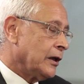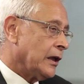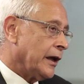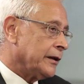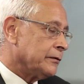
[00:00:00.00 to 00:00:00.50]

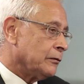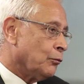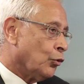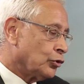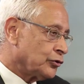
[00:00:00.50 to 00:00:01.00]
and
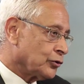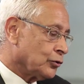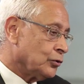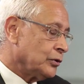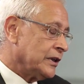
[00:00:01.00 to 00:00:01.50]
more
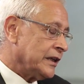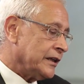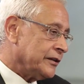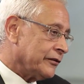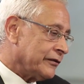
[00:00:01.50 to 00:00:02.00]
so
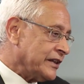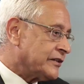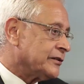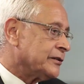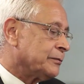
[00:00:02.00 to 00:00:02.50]
in the
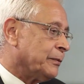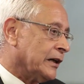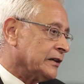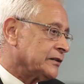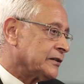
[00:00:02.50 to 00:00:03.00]
recent
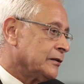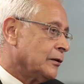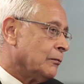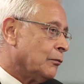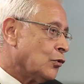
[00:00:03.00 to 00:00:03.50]
past,
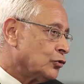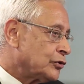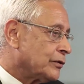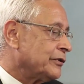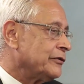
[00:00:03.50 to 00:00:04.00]

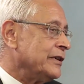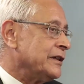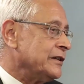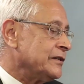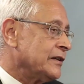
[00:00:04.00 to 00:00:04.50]
most of the
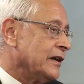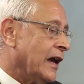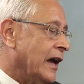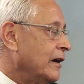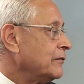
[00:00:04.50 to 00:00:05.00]
treaties
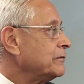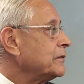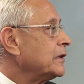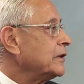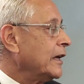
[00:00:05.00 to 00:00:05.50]
have
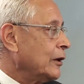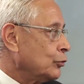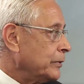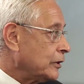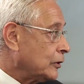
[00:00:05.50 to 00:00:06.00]
the
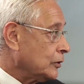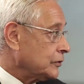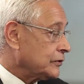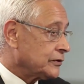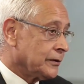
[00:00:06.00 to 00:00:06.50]
LOB
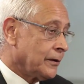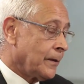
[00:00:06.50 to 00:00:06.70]
clause.